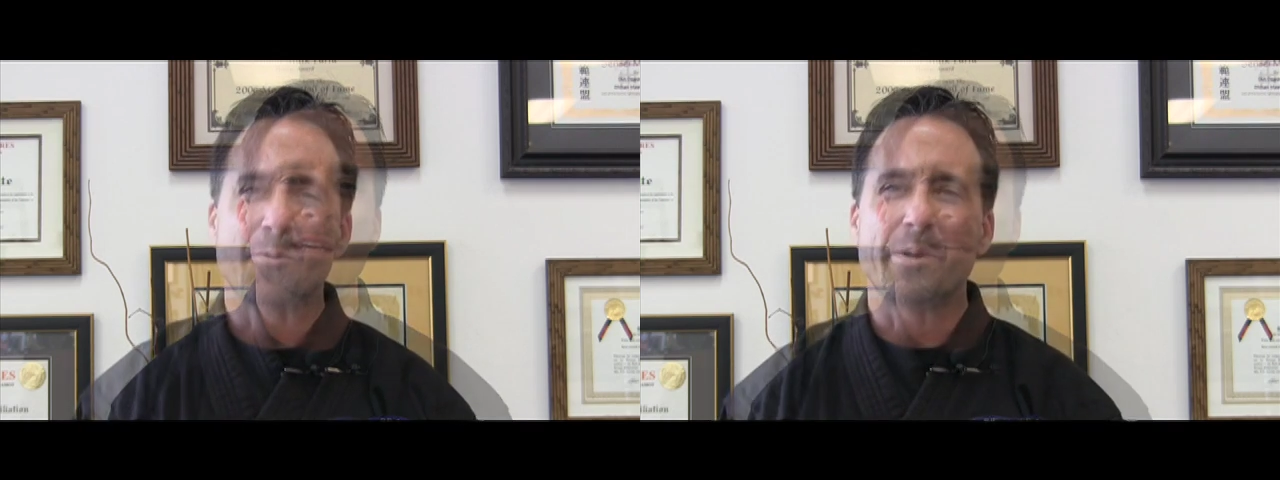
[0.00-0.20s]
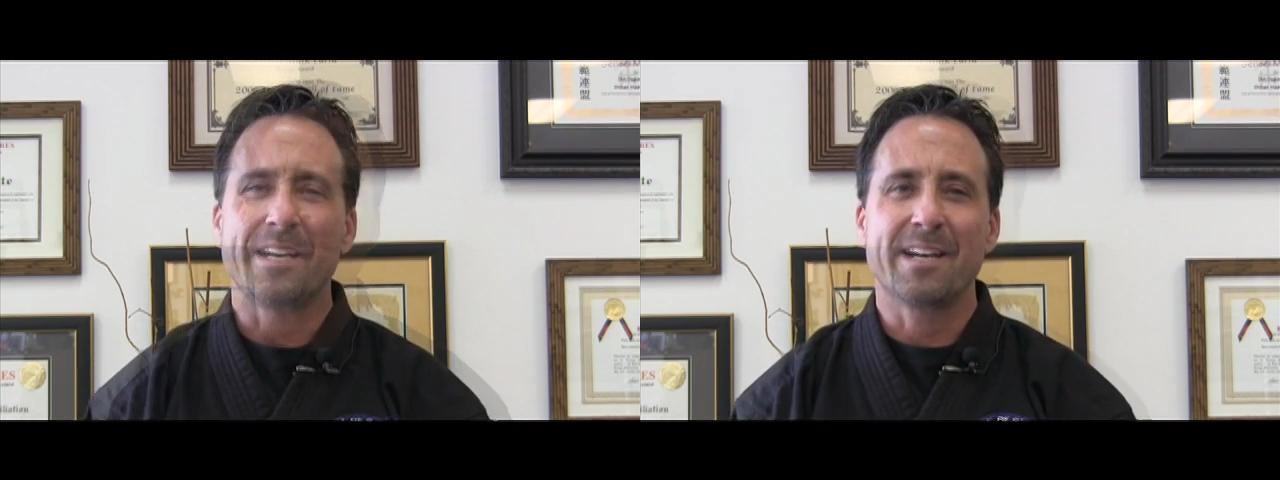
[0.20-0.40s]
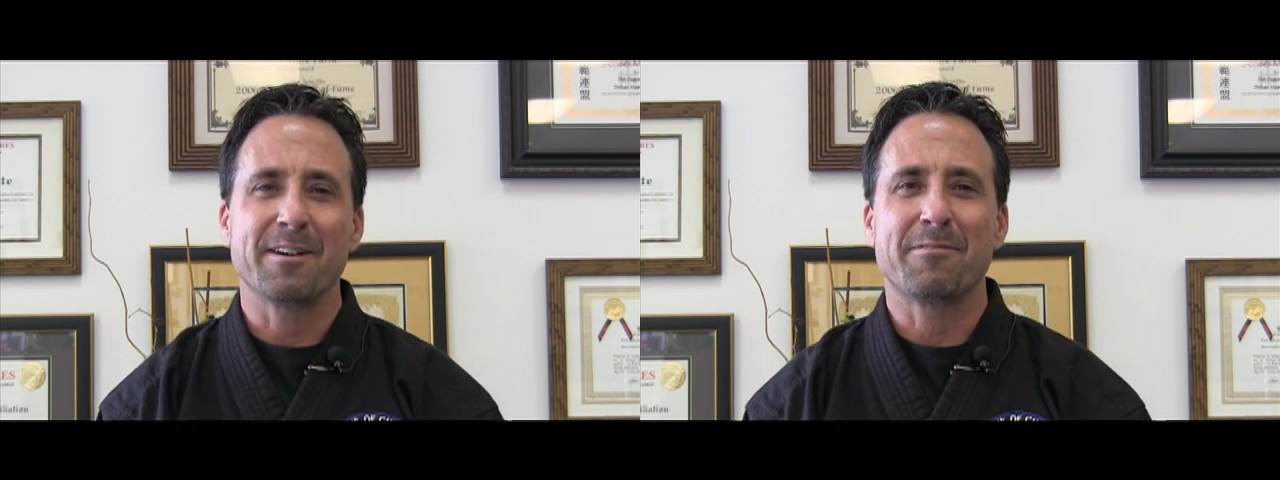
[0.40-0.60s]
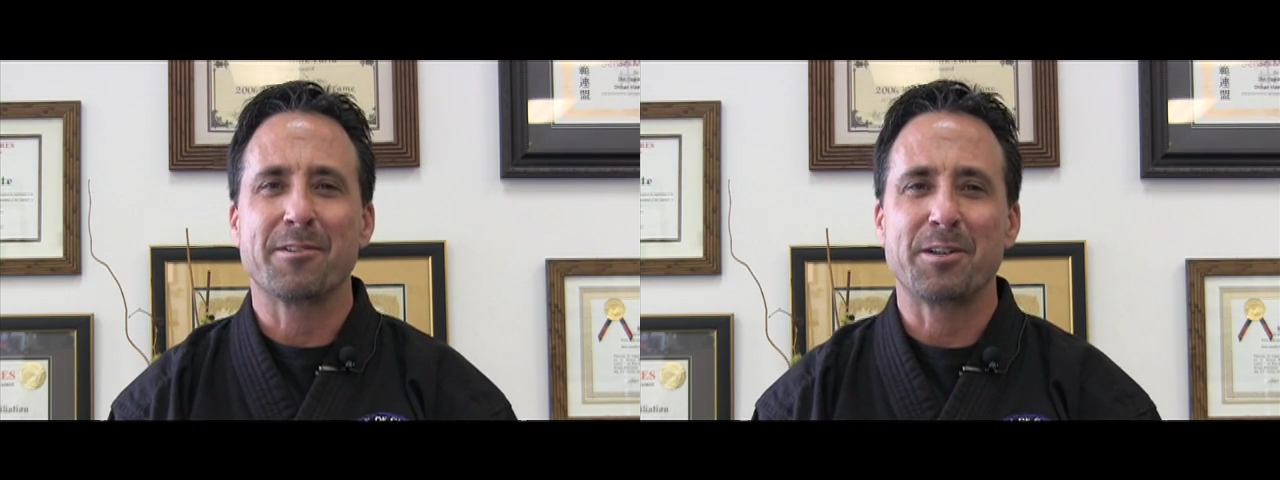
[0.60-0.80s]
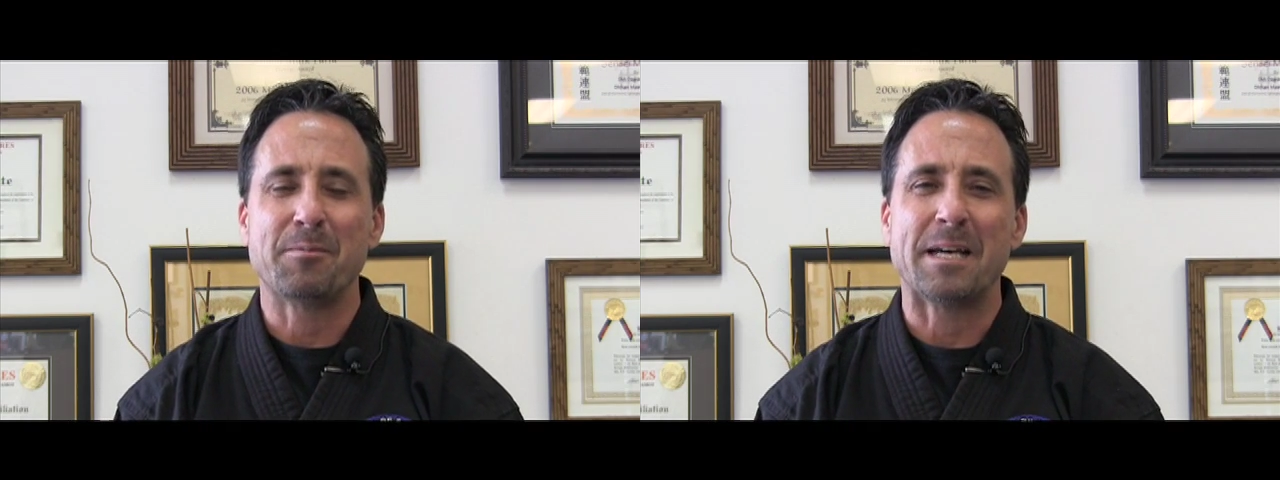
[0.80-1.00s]
We Care
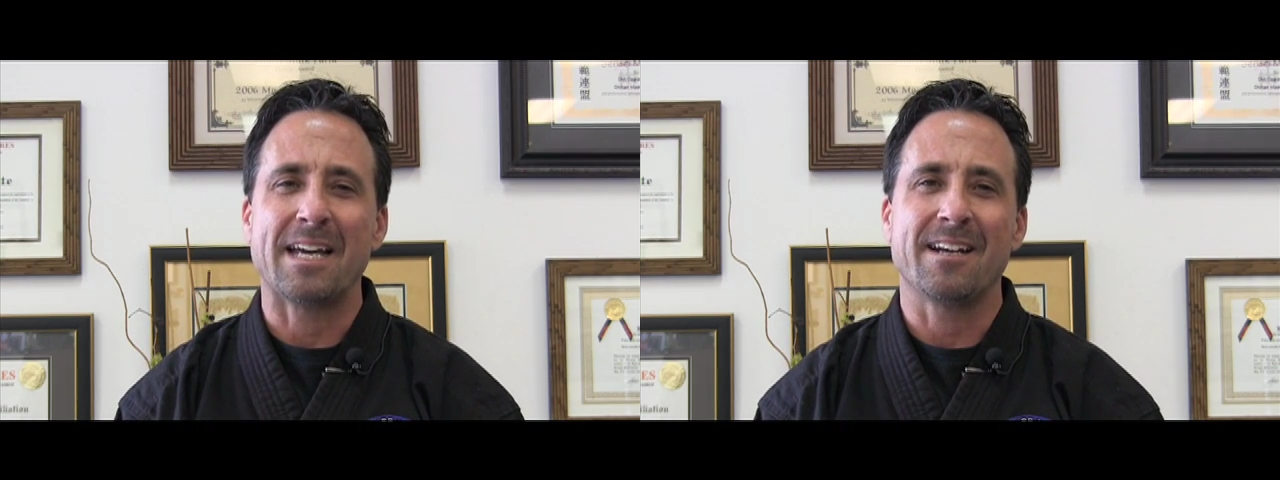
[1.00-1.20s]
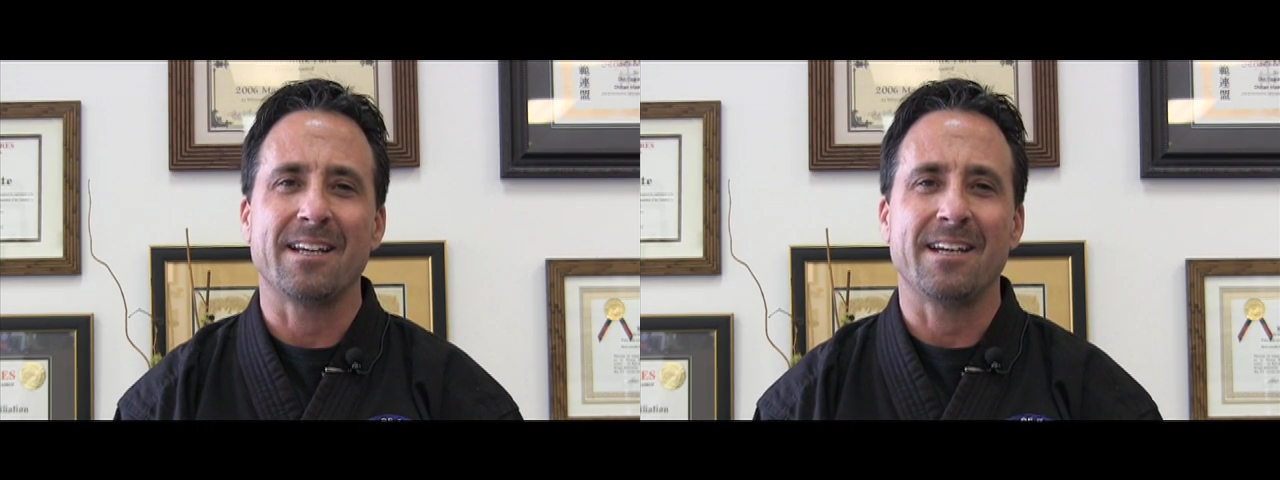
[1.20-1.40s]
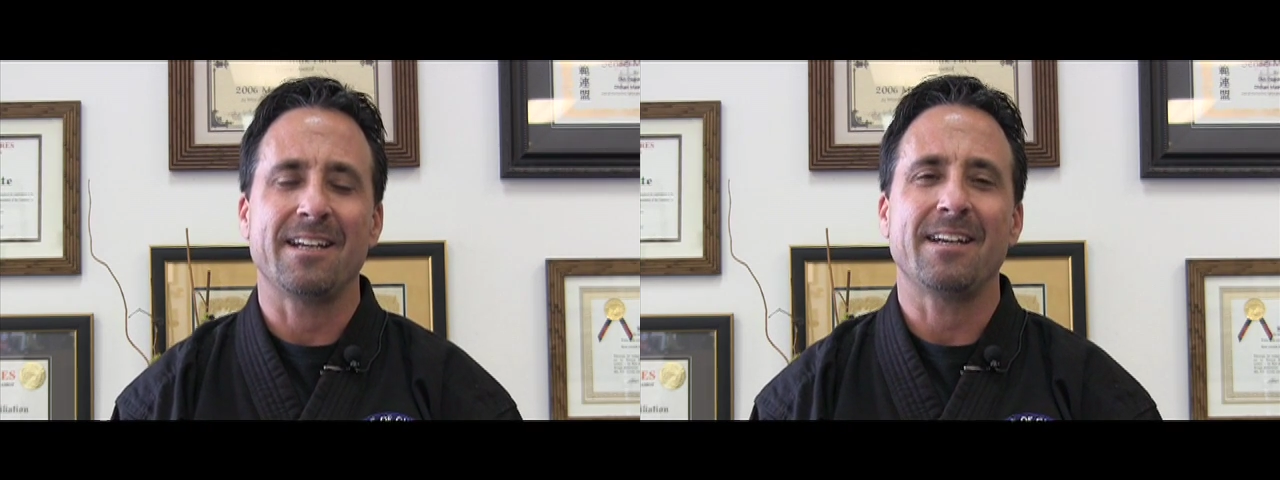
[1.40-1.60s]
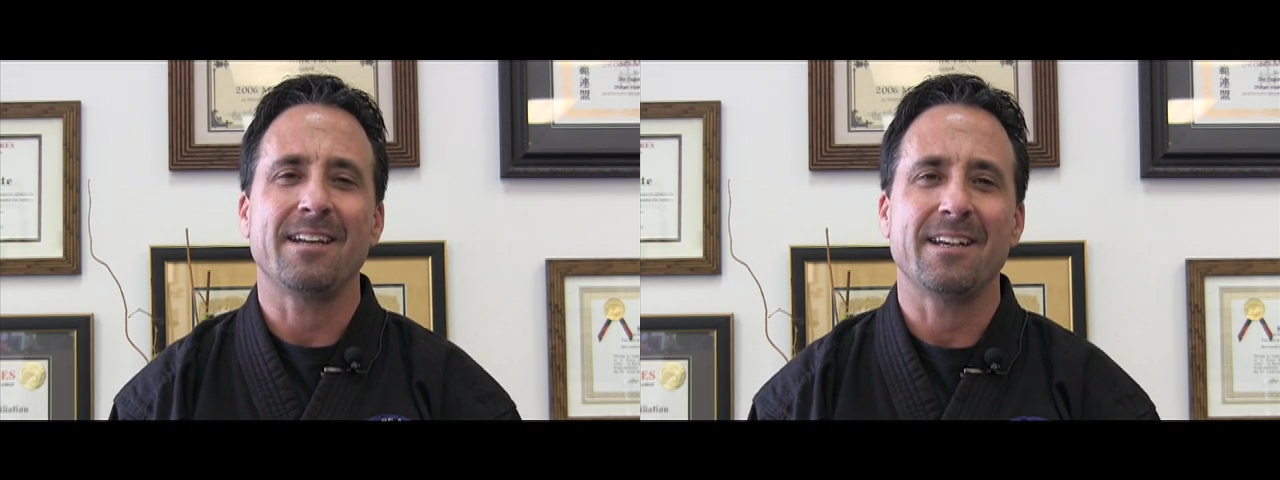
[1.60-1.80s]
for Humanity